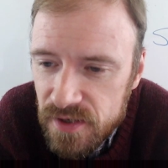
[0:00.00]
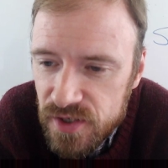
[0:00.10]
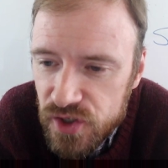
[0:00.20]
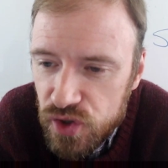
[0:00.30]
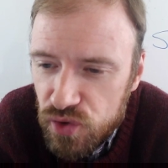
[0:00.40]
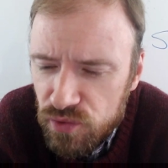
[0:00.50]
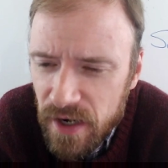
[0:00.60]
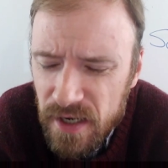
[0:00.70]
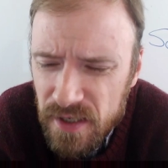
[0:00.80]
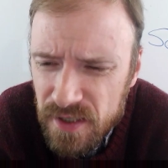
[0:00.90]

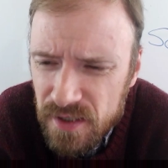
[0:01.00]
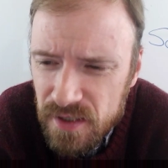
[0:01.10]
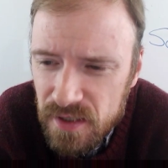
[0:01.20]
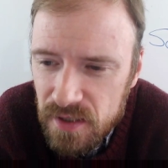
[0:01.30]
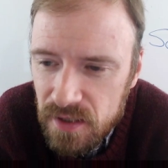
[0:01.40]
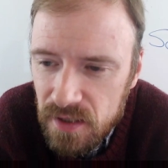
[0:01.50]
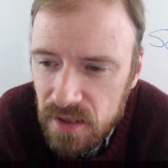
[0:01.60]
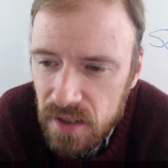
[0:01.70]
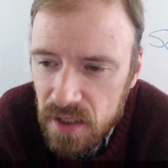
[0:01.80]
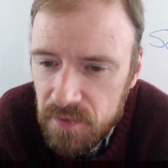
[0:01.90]
stress
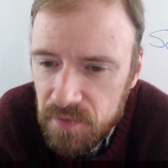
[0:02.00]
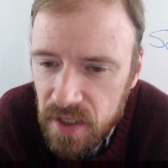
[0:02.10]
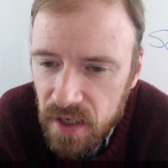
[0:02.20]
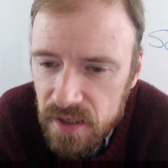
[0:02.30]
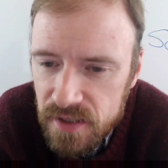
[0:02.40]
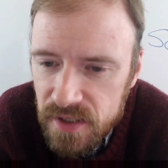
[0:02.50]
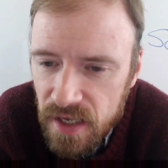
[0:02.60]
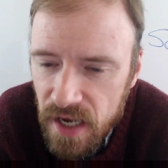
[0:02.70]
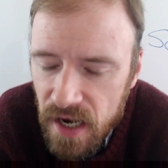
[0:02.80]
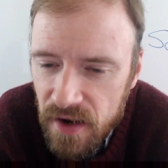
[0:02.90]
because
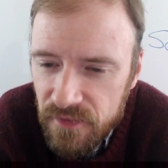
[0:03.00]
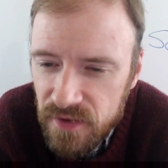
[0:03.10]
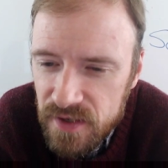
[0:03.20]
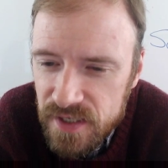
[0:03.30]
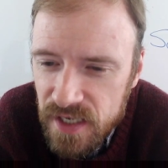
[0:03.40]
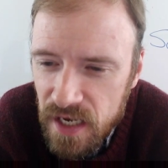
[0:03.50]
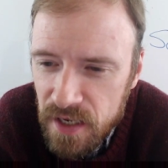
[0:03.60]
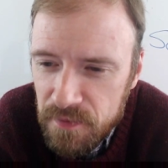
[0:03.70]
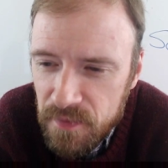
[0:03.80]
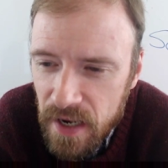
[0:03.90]
they have the same